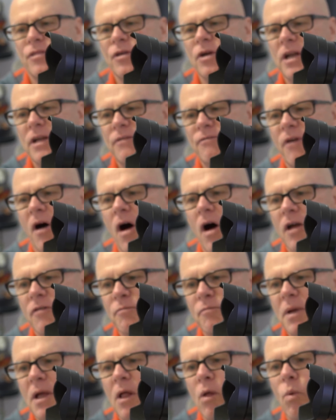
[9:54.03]

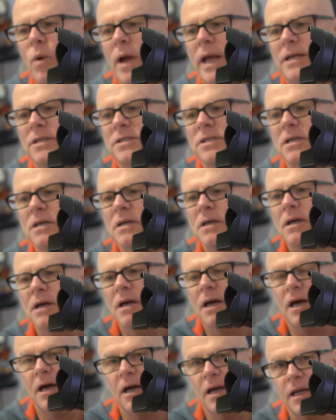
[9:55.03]
35mm um, went
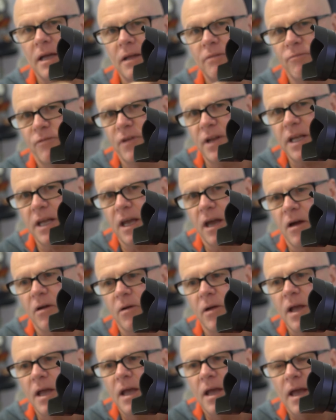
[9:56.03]
uh, in video.
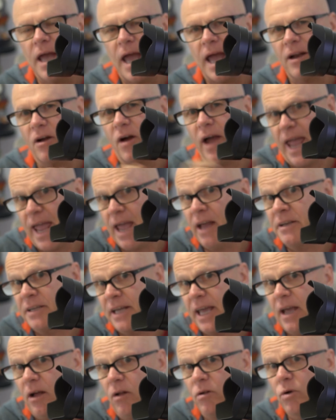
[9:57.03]
And I
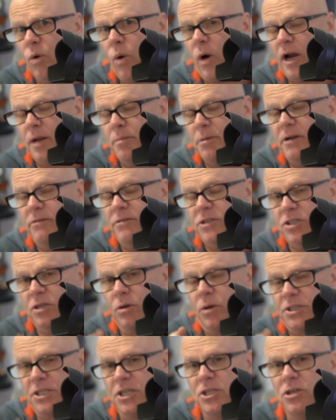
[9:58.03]
handheld quite a bit of it.
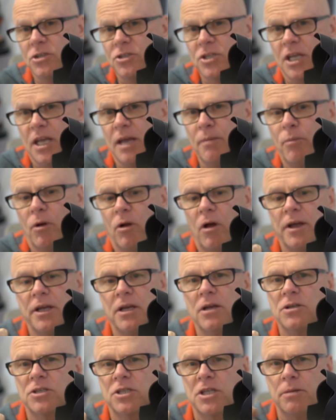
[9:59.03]
So I did use the gimbal, I
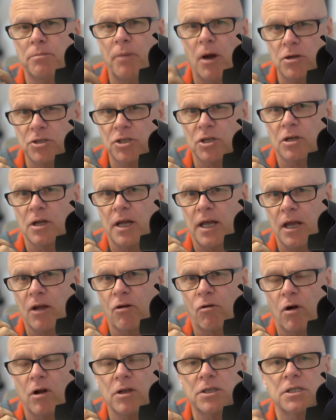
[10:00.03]
used the Moza
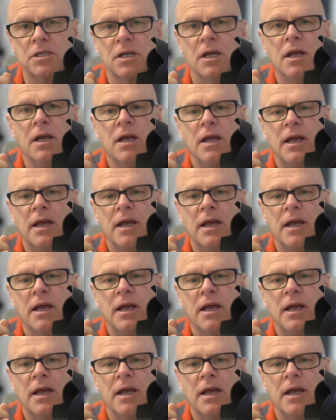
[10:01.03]
Aircross